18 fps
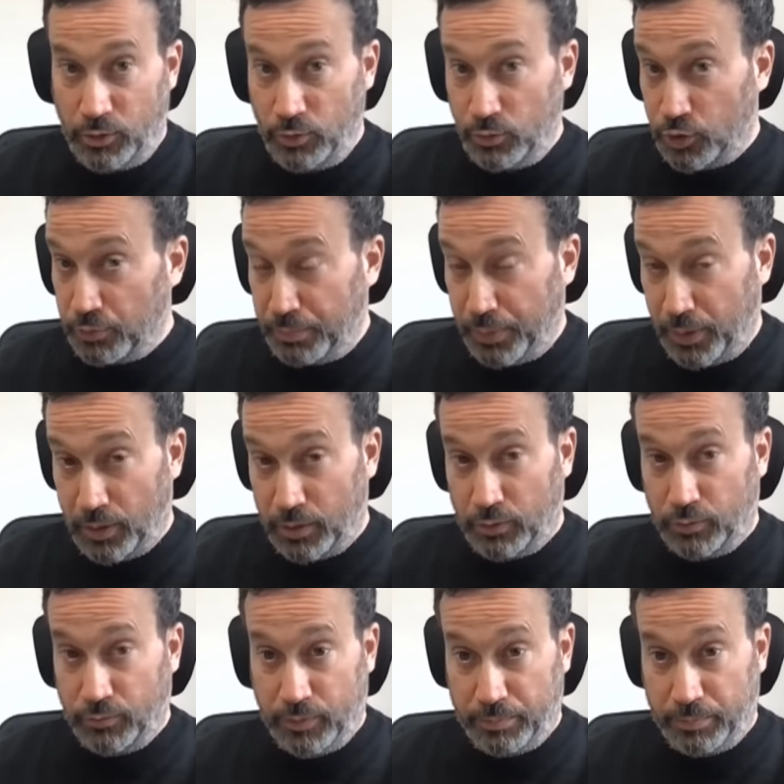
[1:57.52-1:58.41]
a huge
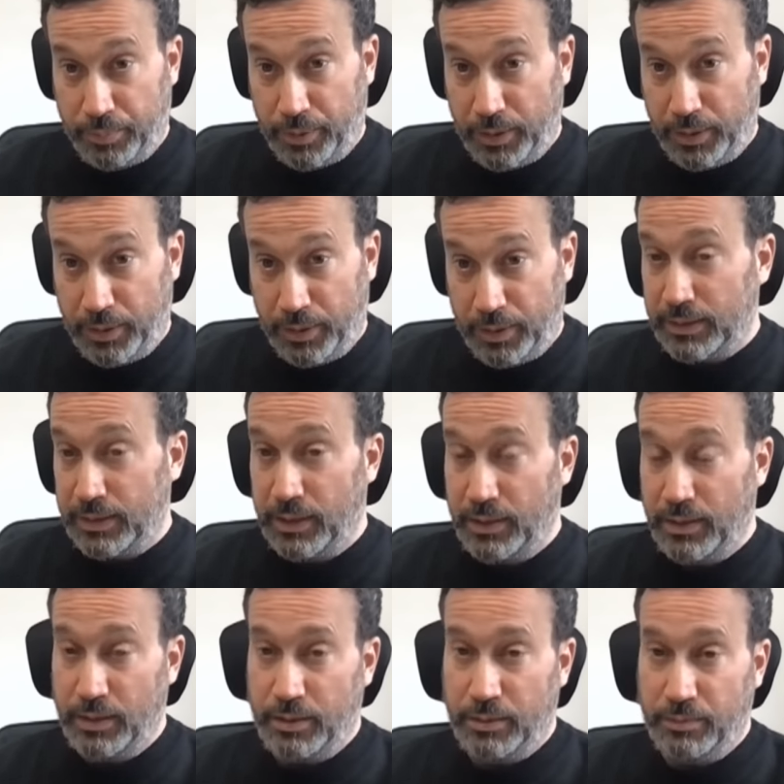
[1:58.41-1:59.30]
part of the
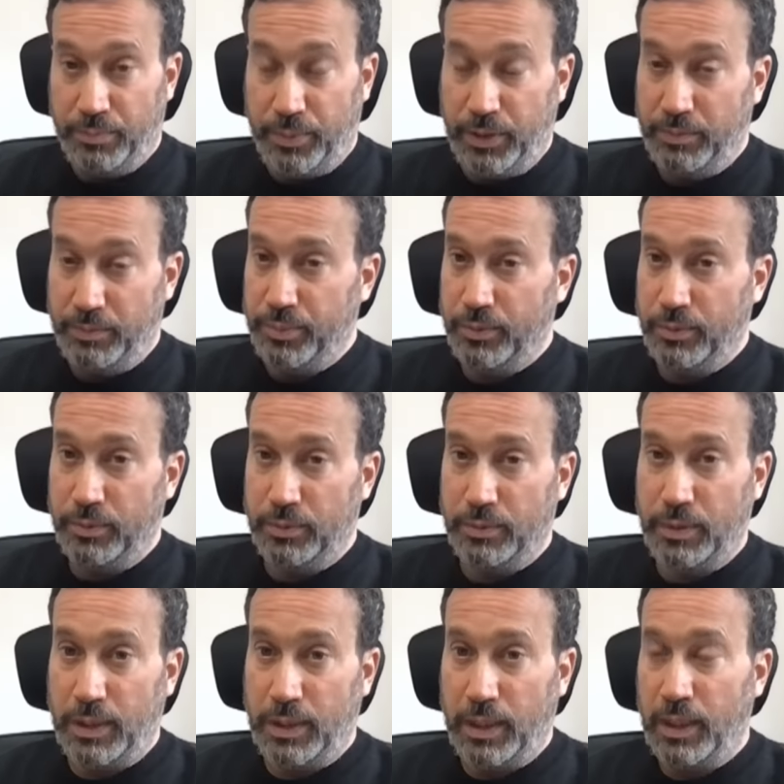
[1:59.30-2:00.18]
Palestinian
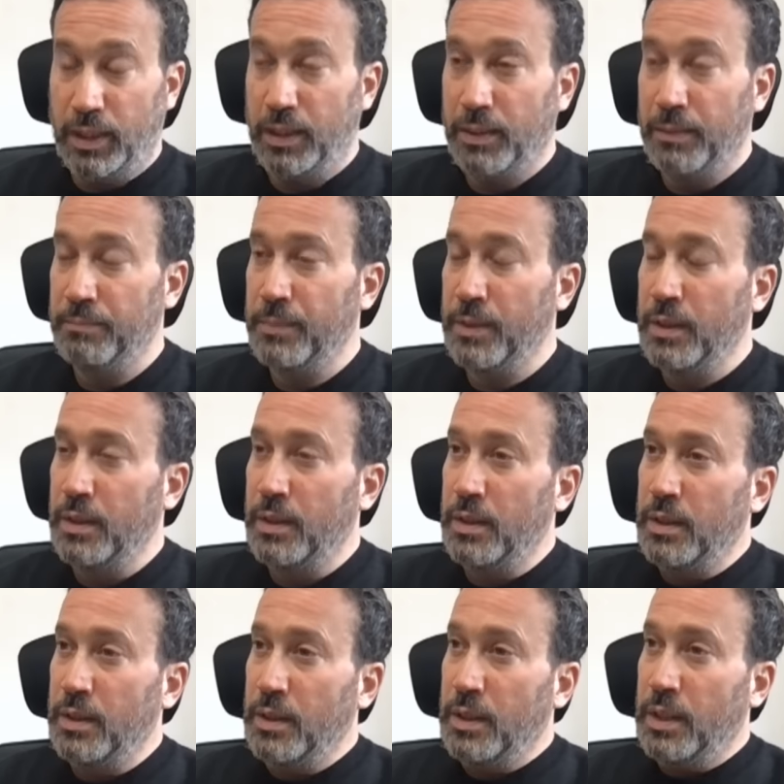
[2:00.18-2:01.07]
people. Uh,
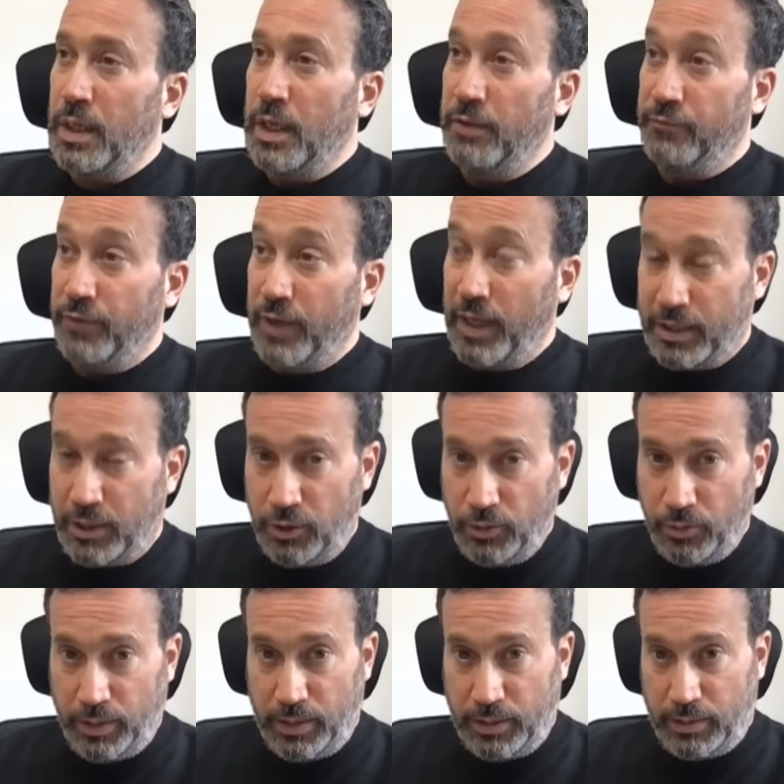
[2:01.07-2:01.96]

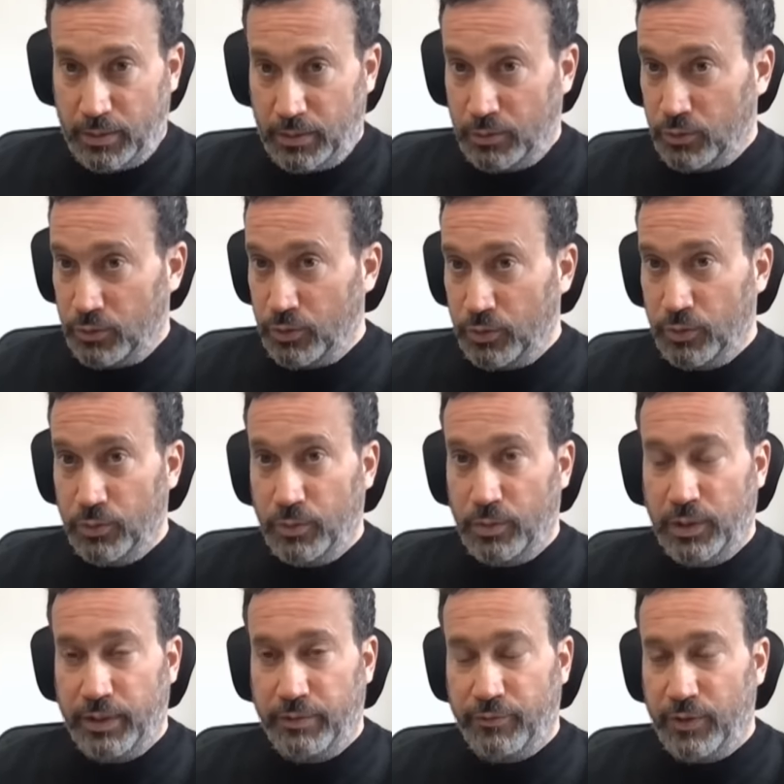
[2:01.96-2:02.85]
evacuated
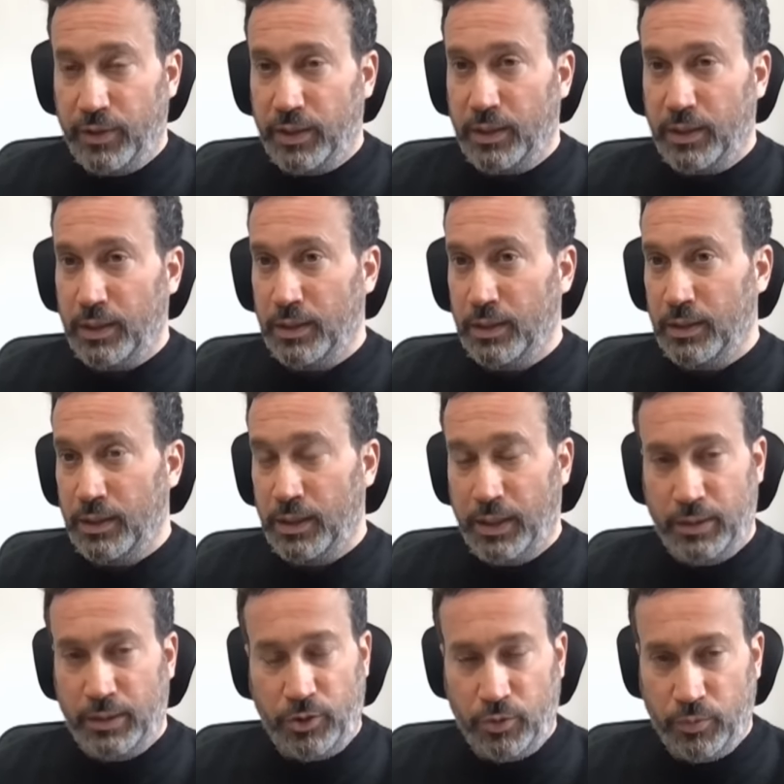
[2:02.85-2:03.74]
to living
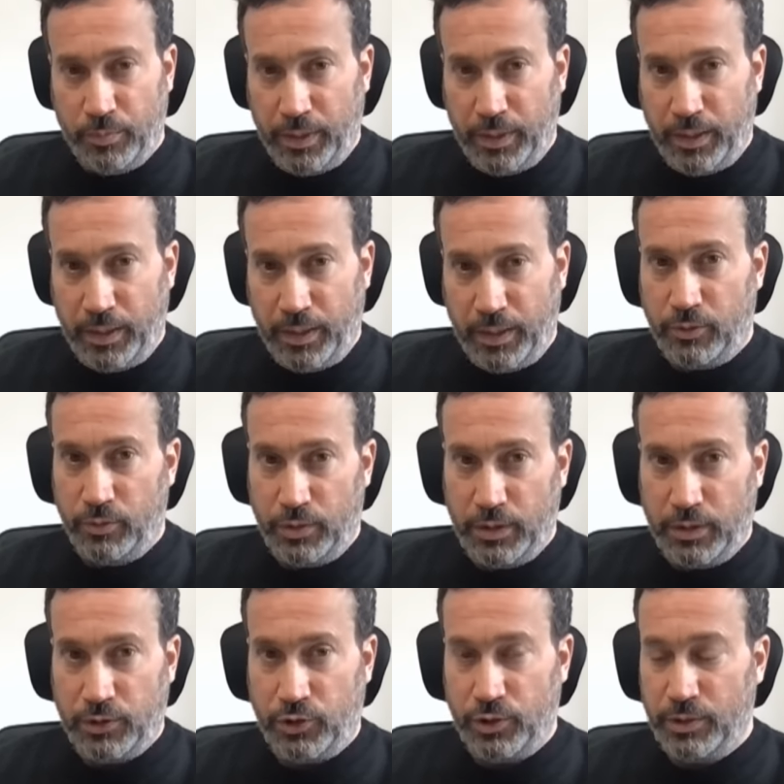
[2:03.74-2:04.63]
in inhumane
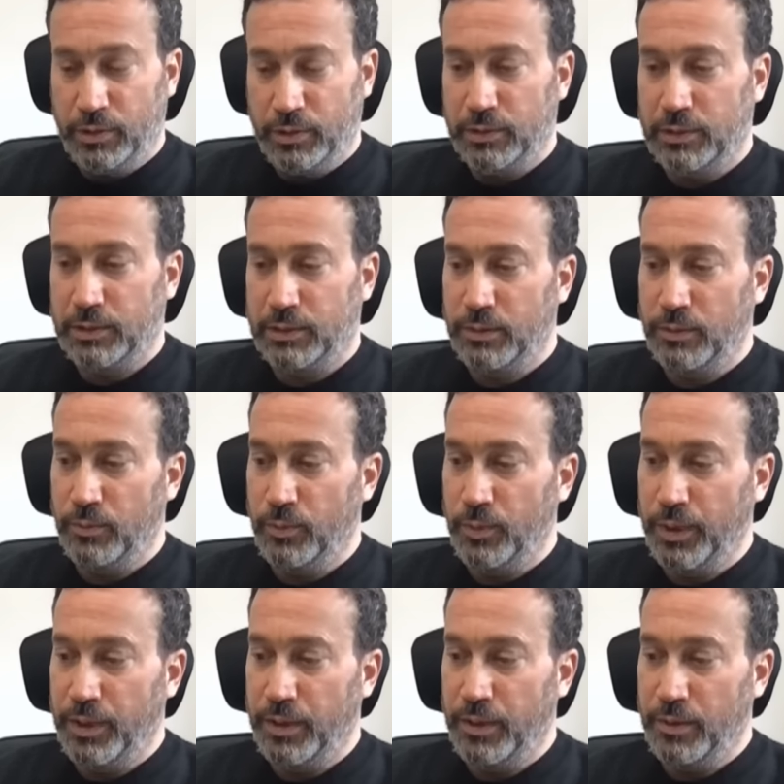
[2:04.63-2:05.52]
conditions
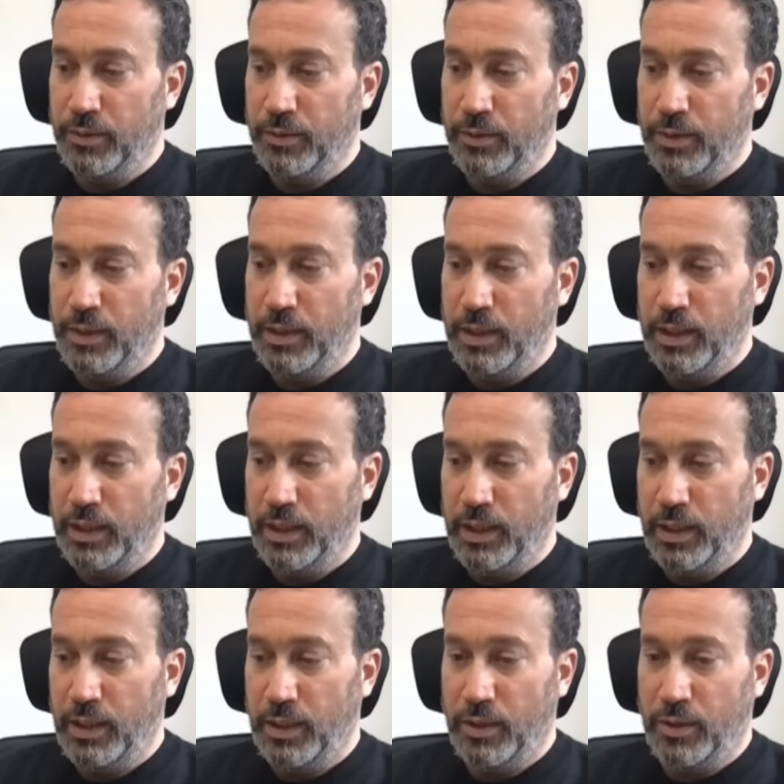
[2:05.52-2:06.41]
where
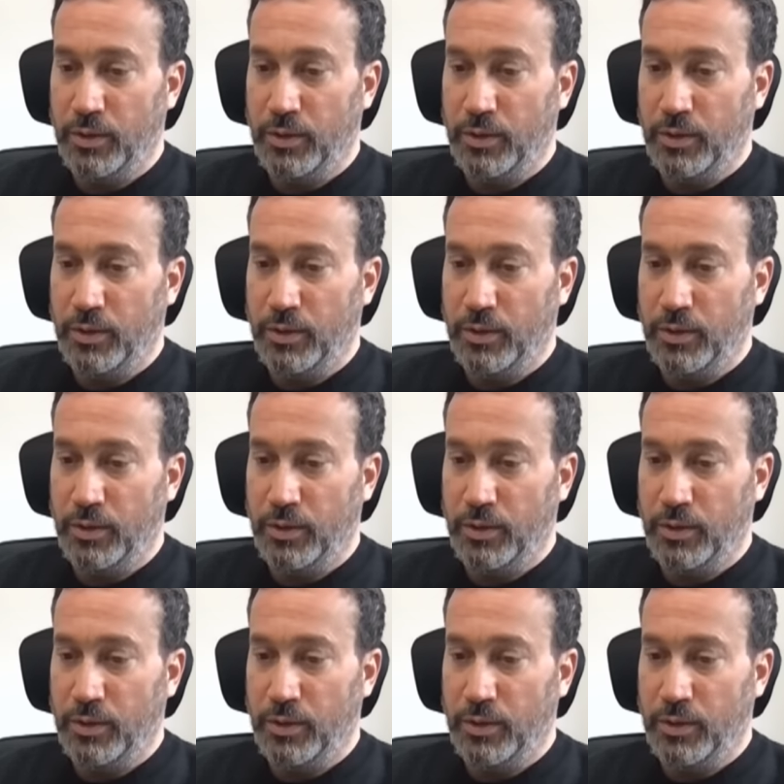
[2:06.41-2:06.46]
there